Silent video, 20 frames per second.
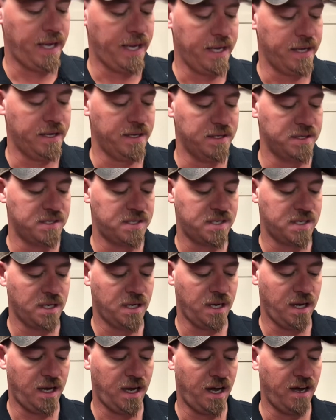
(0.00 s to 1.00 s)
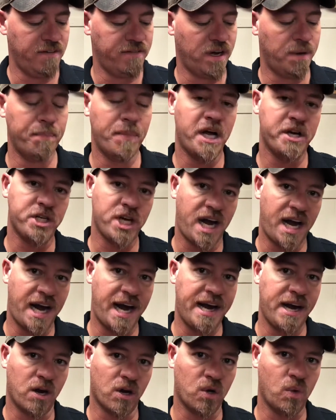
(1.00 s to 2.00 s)
is of a much
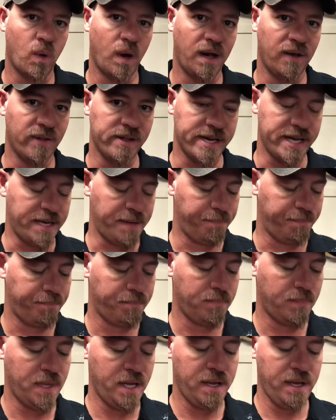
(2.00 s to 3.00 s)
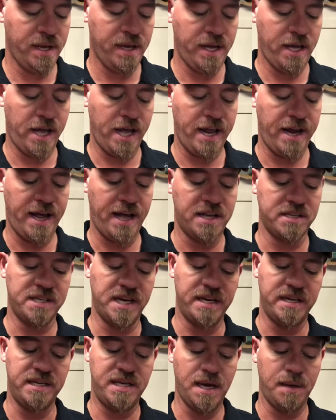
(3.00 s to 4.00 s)
higher quality. It has
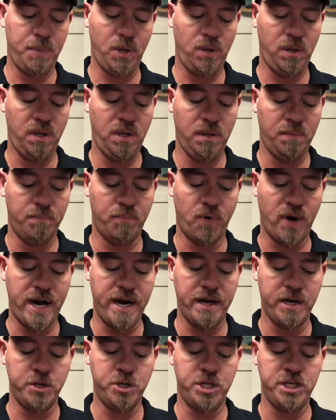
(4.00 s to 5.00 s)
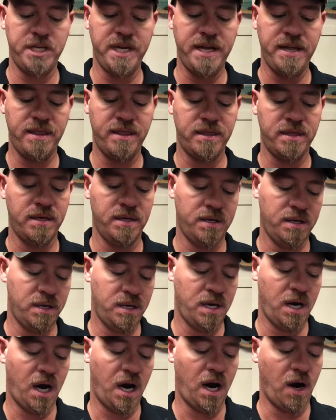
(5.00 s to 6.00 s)
a double braided sheath
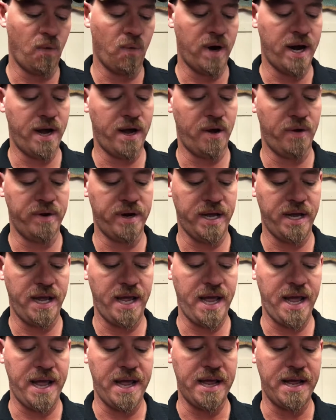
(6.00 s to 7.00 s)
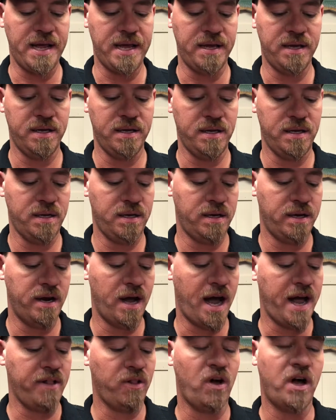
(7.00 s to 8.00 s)
around a
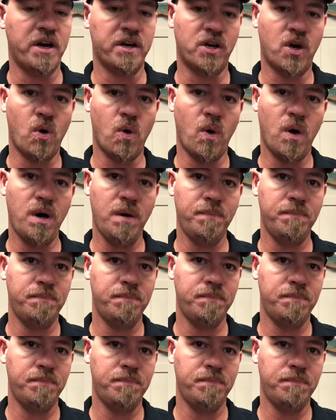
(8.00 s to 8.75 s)
nylon core,